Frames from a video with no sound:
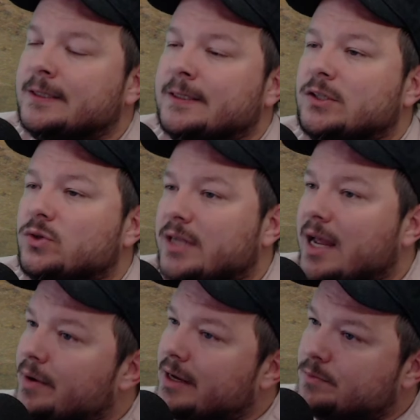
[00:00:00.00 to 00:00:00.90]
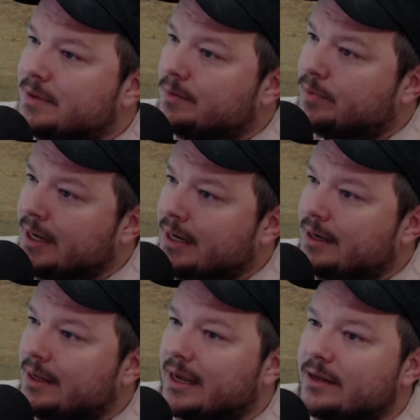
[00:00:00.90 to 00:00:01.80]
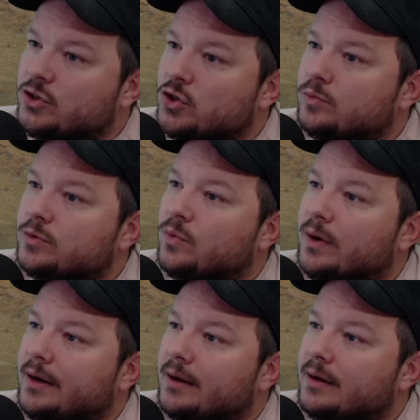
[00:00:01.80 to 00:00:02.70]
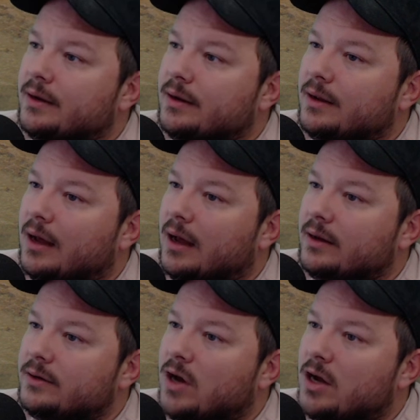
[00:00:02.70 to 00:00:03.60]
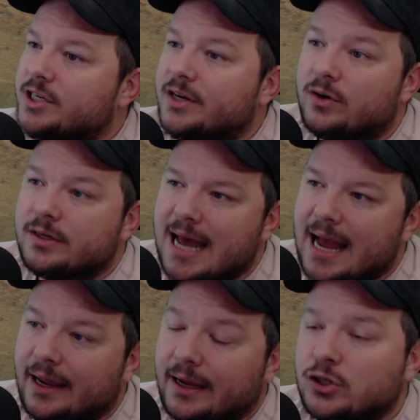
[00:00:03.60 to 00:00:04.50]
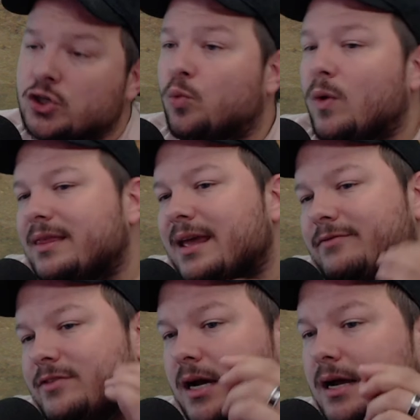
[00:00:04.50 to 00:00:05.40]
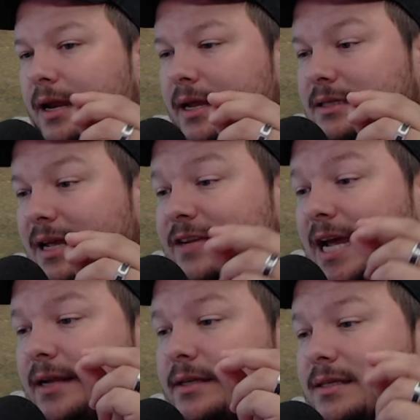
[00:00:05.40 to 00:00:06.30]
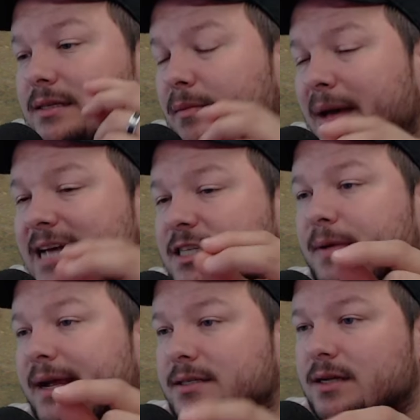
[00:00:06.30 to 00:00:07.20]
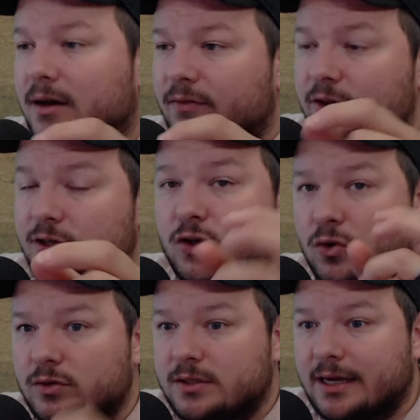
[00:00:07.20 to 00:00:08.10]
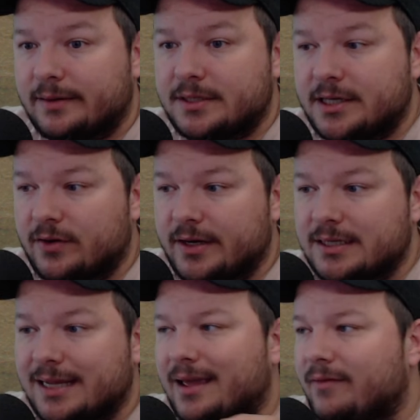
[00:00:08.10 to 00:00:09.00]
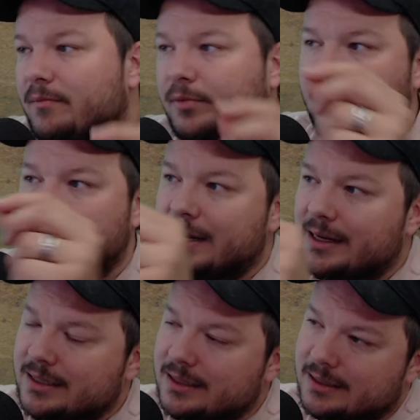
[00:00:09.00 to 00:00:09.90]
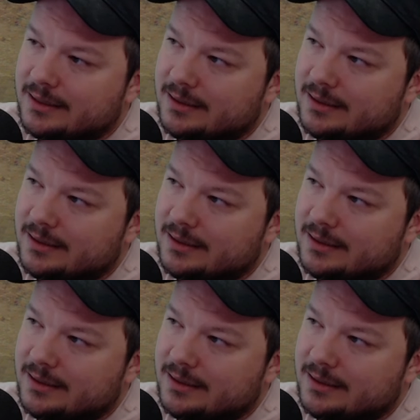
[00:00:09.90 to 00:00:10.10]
So stamina has been depleted. It consumes when dodging or attacking. So what they've done is they've taken some aspects of the Souls type series and they've implemented into